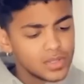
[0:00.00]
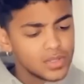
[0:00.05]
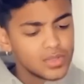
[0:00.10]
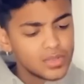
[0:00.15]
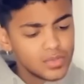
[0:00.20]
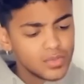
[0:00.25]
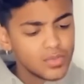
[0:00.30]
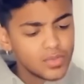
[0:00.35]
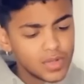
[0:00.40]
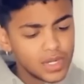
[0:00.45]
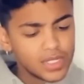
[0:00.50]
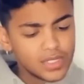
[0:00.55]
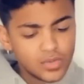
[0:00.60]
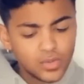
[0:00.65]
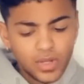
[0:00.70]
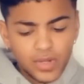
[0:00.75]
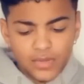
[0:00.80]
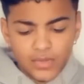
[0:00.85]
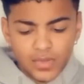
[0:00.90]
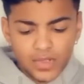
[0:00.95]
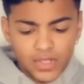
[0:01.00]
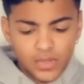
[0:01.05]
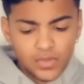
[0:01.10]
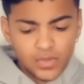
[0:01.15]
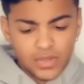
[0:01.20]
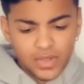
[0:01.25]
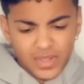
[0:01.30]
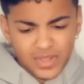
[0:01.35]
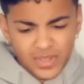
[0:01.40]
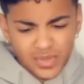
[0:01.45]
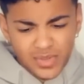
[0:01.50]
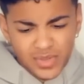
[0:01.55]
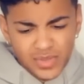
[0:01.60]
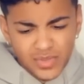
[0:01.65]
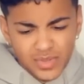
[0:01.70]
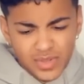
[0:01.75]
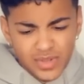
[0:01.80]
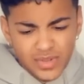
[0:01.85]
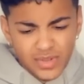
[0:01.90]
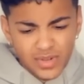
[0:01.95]
4, 8, 12, 10,
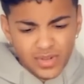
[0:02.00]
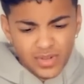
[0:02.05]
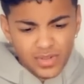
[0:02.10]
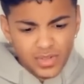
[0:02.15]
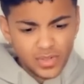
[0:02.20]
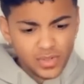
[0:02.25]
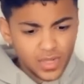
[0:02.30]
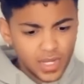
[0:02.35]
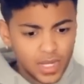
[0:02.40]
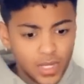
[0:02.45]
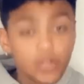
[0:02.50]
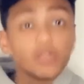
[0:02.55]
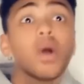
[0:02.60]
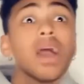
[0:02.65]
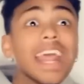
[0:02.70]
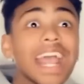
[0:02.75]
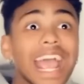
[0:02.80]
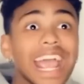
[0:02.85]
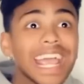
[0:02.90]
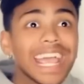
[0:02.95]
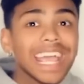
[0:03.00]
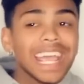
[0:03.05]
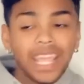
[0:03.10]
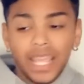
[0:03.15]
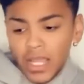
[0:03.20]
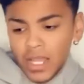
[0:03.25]
28. 28!